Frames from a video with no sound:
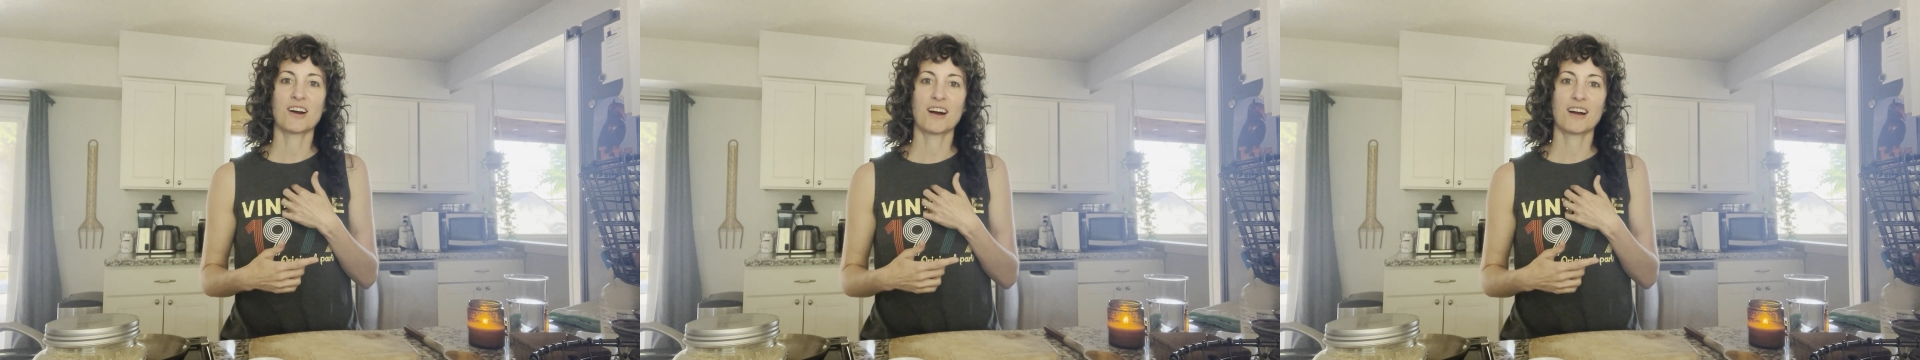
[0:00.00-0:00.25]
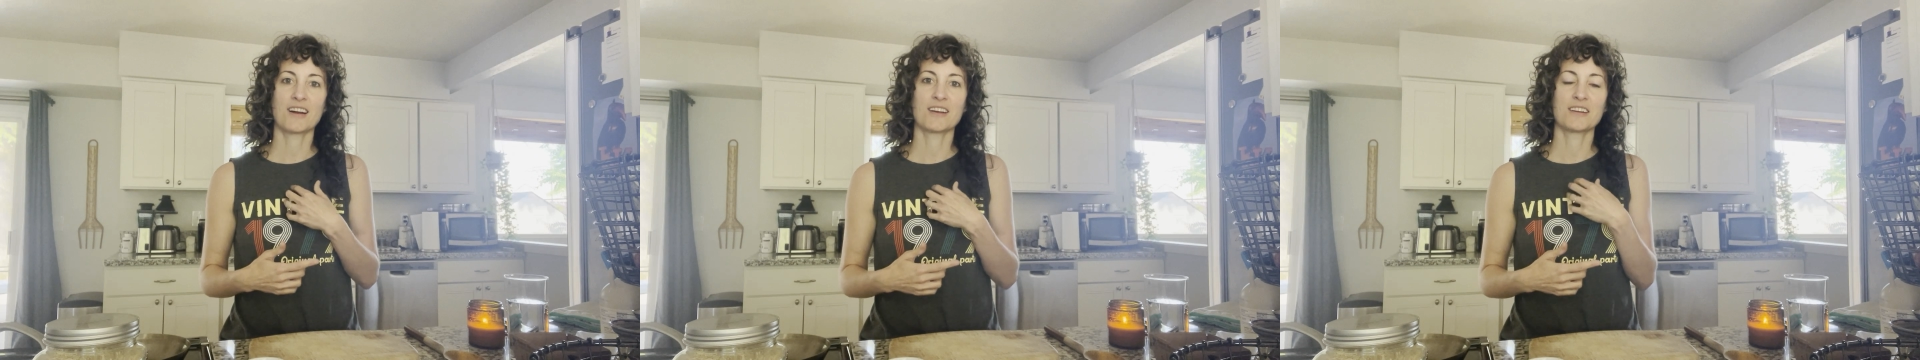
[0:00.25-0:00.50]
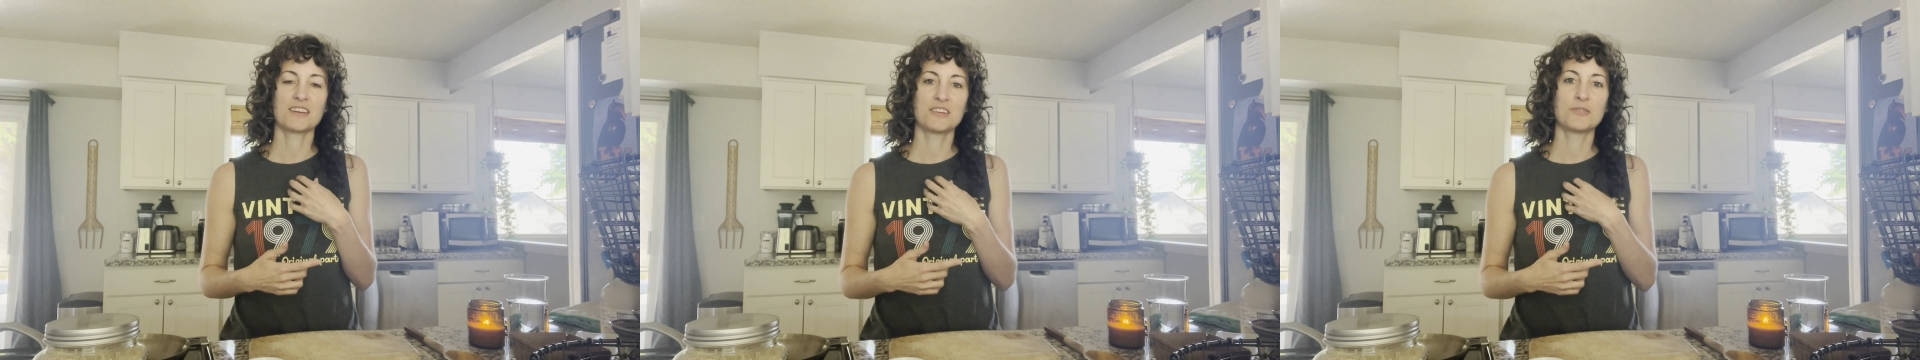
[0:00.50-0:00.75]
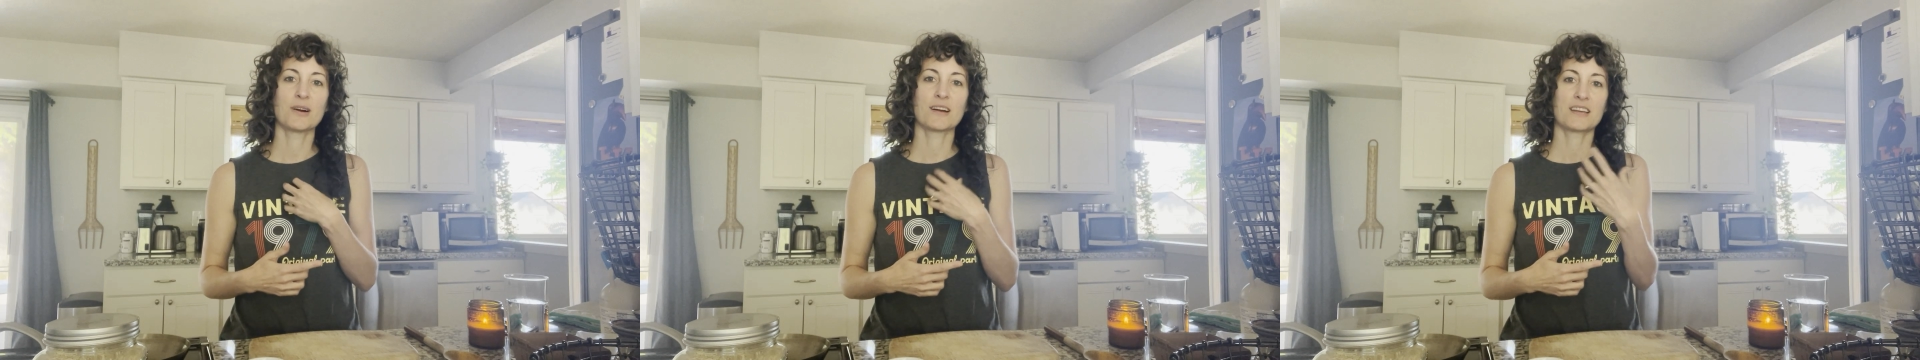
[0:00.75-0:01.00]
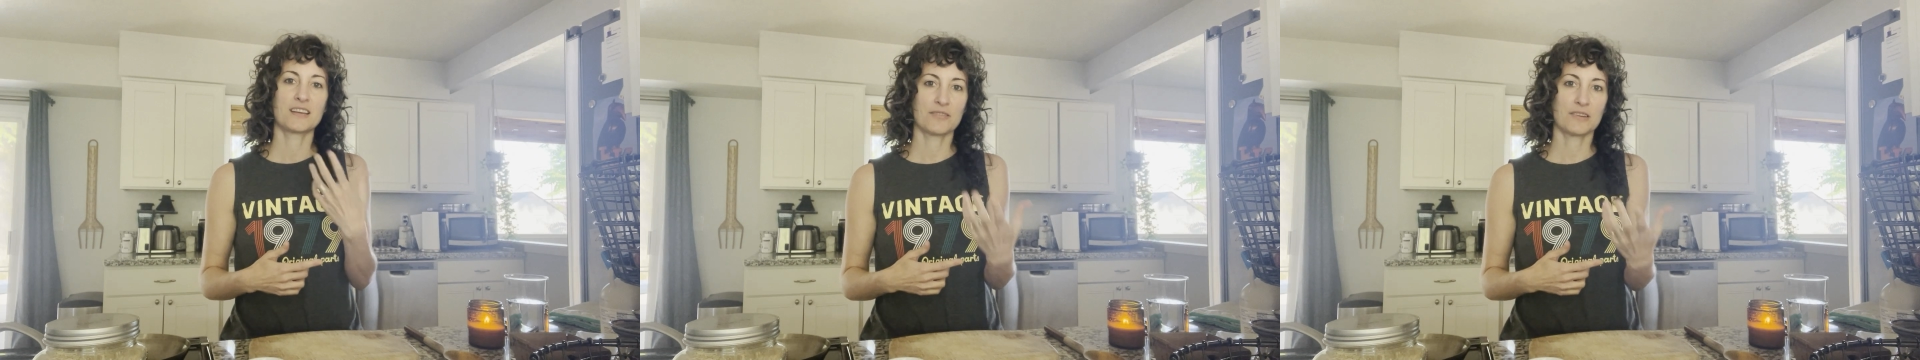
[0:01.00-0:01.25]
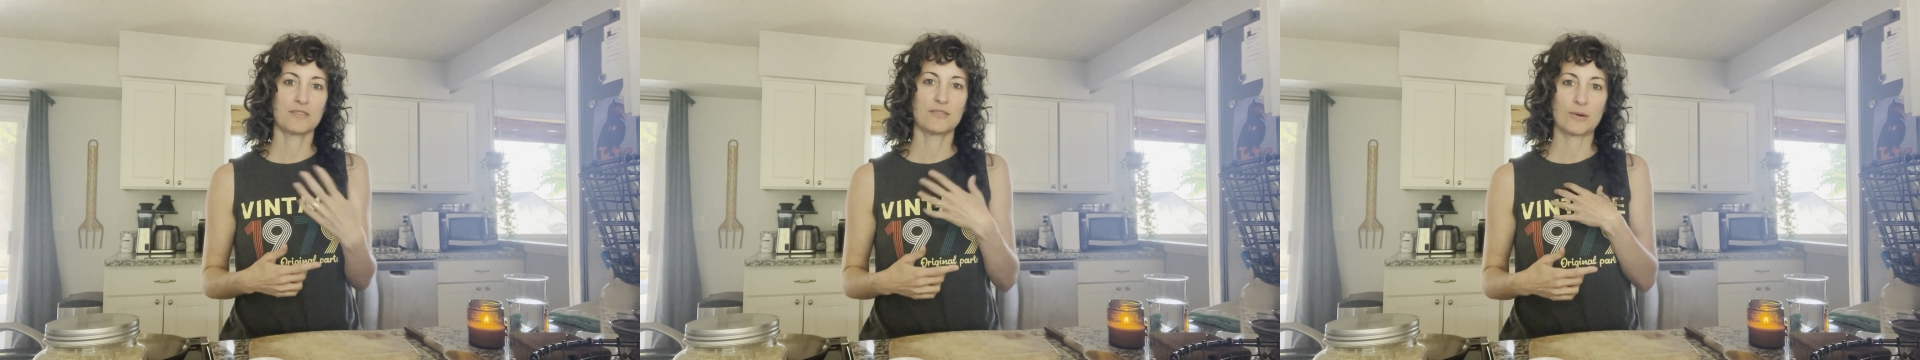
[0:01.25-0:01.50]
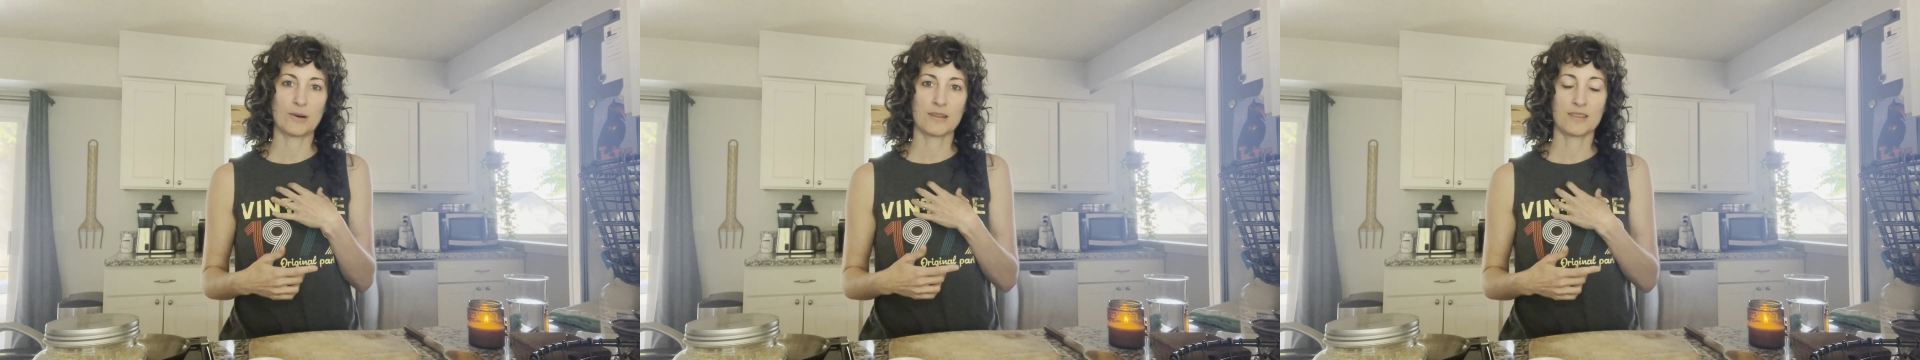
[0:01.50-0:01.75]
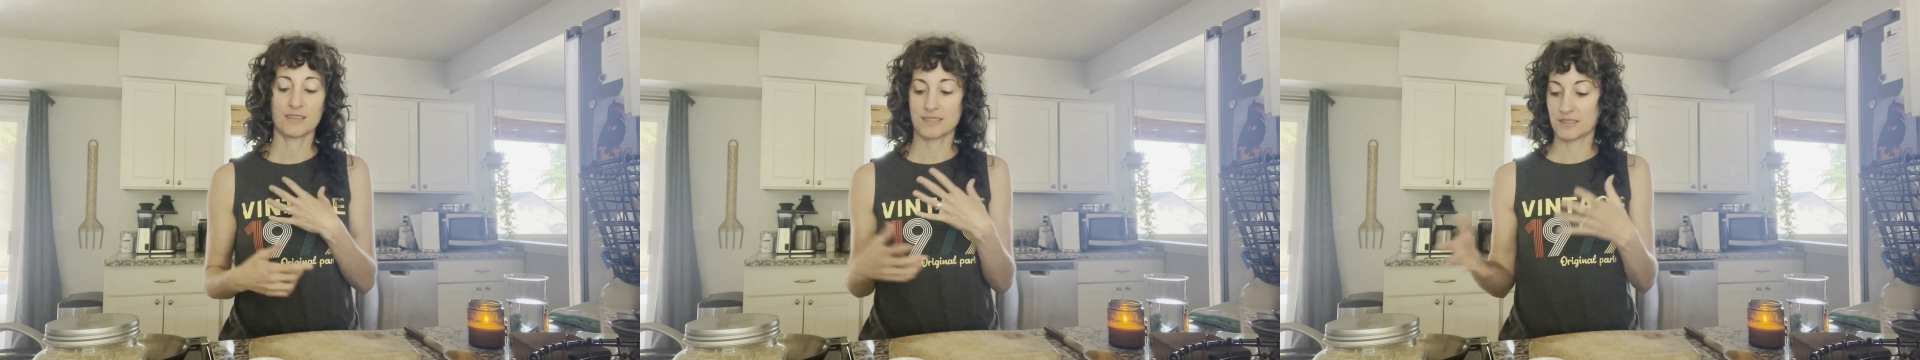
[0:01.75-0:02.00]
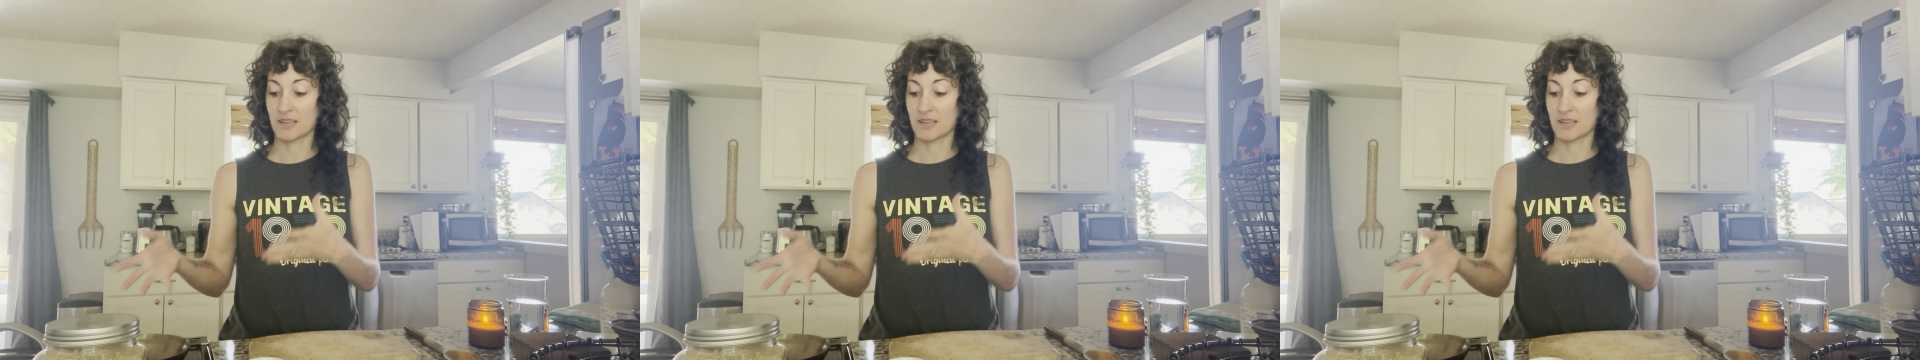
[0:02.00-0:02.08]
you are giving forth this love